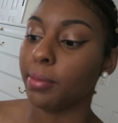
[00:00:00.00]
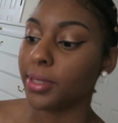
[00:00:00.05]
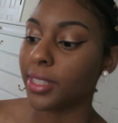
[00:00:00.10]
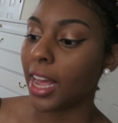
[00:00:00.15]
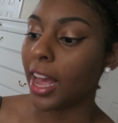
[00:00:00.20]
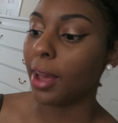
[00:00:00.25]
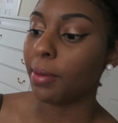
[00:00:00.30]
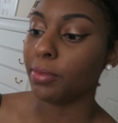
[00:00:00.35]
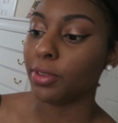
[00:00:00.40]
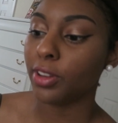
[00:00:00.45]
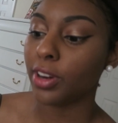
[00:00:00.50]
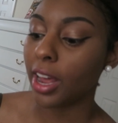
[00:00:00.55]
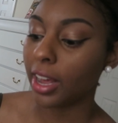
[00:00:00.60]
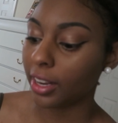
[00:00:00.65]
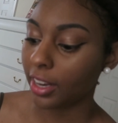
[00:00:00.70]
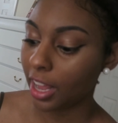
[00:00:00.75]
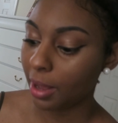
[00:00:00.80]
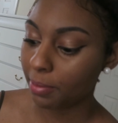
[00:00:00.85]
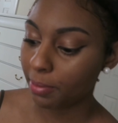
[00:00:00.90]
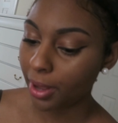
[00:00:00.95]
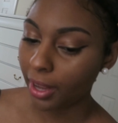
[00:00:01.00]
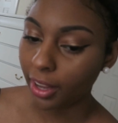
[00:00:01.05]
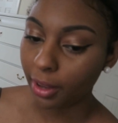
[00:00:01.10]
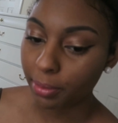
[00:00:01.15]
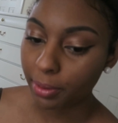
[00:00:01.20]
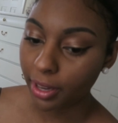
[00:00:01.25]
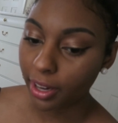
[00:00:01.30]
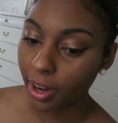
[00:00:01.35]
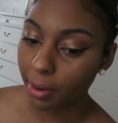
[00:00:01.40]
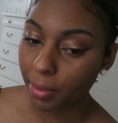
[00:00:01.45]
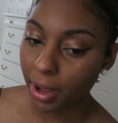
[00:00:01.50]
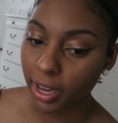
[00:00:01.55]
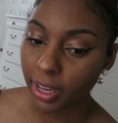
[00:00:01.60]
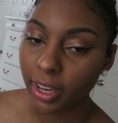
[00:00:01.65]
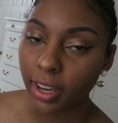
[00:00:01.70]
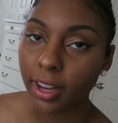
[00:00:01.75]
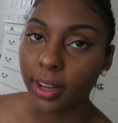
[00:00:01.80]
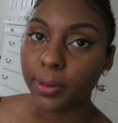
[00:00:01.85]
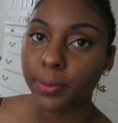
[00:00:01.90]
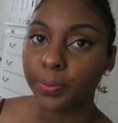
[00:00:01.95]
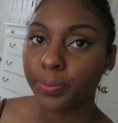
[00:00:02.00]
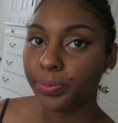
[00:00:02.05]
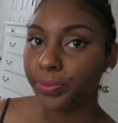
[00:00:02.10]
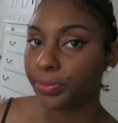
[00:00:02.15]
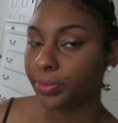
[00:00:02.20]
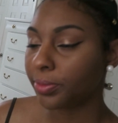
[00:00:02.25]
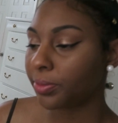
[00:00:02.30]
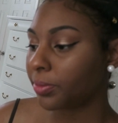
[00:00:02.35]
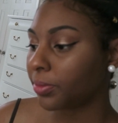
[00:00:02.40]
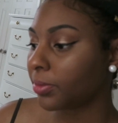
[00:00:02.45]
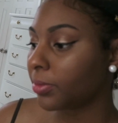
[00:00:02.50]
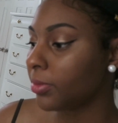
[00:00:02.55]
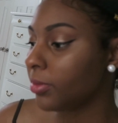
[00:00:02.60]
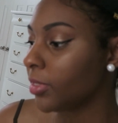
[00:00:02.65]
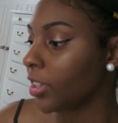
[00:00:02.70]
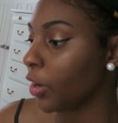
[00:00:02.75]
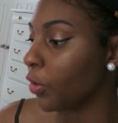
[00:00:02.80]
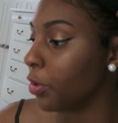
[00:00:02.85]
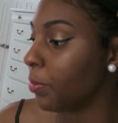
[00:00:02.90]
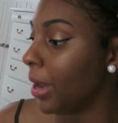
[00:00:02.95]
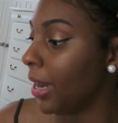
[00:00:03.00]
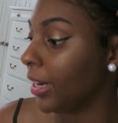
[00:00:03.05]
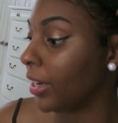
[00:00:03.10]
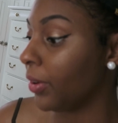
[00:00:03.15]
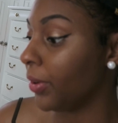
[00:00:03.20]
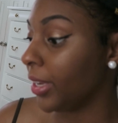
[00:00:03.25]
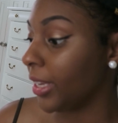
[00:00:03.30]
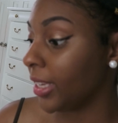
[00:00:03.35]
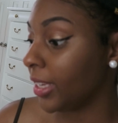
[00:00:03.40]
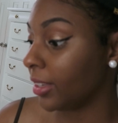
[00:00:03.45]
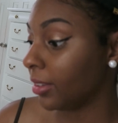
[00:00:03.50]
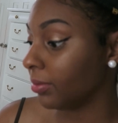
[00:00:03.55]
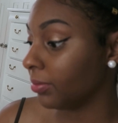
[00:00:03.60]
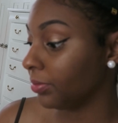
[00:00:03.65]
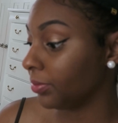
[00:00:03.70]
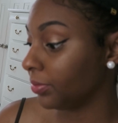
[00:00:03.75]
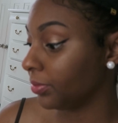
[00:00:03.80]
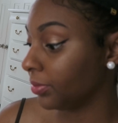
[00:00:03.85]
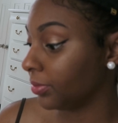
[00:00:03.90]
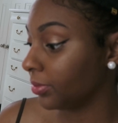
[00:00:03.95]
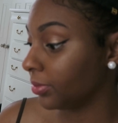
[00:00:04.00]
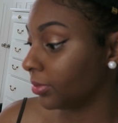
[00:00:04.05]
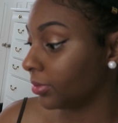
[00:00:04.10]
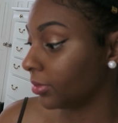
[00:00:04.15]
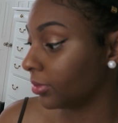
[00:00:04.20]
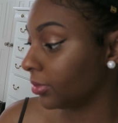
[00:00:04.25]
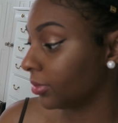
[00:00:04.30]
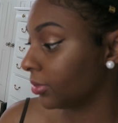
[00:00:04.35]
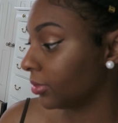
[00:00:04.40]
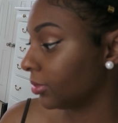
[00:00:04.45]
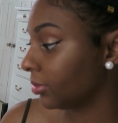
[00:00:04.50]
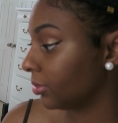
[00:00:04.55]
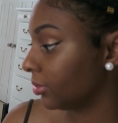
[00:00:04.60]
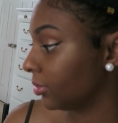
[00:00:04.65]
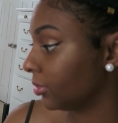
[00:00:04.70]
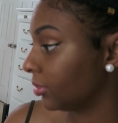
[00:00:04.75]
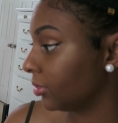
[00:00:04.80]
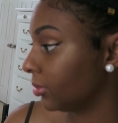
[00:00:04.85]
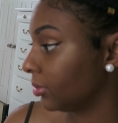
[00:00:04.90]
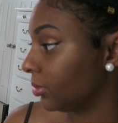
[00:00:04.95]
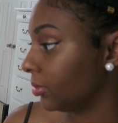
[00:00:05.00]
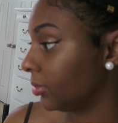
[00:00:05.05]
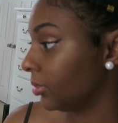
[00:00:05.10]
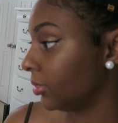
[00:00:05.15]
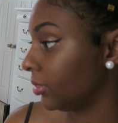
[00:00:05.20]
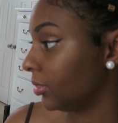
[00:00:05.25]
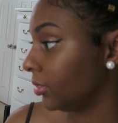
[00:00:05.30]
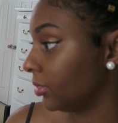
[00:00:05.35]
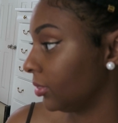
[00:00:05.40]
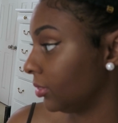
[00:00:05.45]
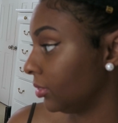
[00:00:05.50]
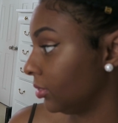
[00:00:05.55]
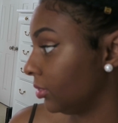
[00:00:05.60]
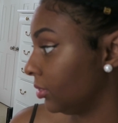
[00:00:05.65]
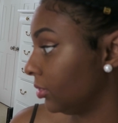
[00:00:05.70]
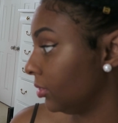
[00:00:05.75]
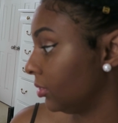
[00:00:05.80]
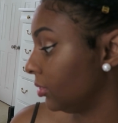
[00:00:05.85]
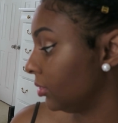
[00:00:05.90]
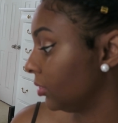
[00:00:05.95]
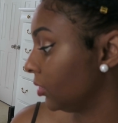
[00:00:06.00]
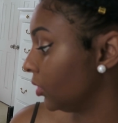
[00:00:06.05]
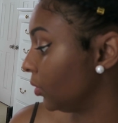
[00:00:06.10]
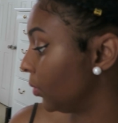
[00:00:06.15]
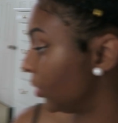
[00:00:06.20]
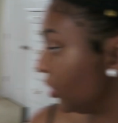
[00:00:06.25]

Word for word: stop. You're not climbing back up here. I'm about to get up. We about to go eat. Yeah, I'm about to go eat.